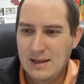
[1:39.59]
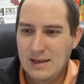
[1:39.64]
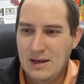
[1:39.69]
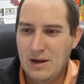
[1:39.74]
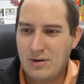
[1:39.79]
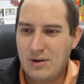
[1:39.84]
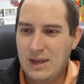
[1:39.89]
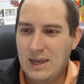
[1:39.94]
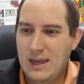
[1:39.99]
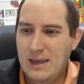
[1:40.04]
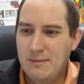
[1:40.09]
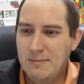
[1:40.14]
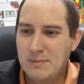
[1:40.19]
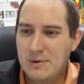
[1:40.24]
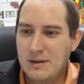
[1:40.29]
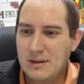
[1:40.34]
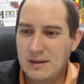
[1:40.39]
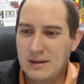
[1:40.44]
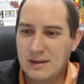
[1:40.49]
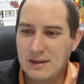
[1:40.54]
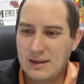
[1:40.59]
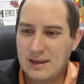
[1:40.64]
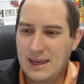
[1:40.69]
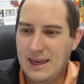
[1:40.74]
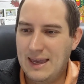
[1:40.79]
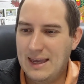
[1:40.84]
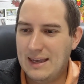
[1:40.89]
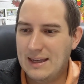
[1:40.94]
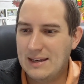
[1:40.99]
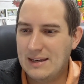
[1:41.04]
Now King
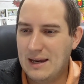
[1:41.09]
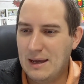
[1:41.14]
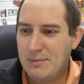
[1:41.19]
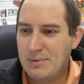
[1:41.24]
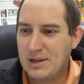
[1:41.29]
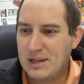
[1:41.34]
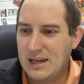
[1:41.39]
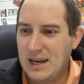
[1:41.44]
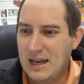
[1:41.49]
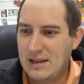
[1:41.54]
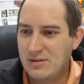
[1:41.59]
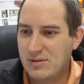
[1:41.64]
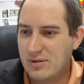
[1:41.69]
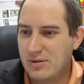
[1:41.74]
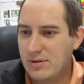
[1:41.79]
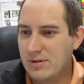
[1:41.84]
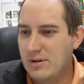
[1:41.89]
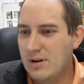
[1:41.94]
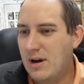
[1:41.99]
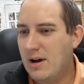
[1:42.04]
Nebuchadnezzar